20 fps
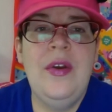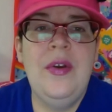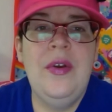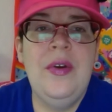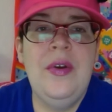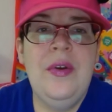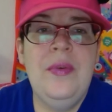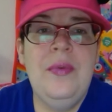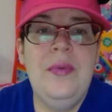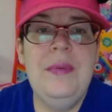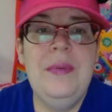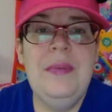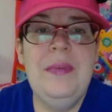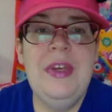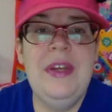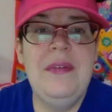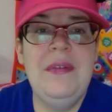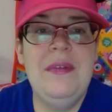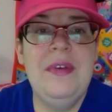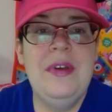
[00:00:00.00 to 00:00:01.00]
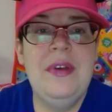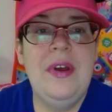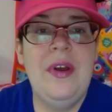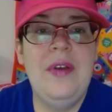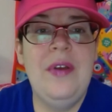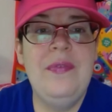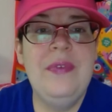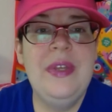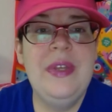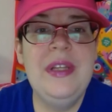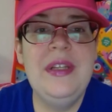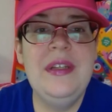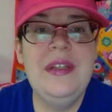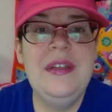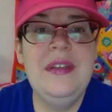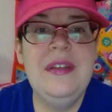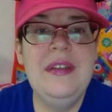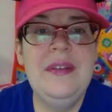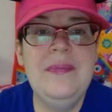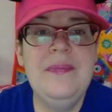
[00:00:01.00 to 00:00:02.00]
We meet our villain,
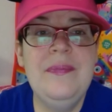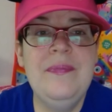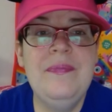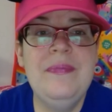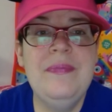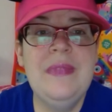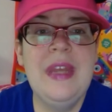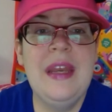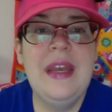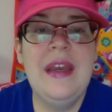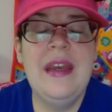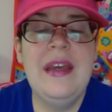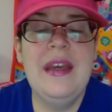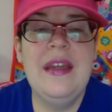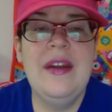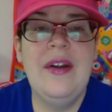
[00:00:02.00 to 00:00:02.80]
and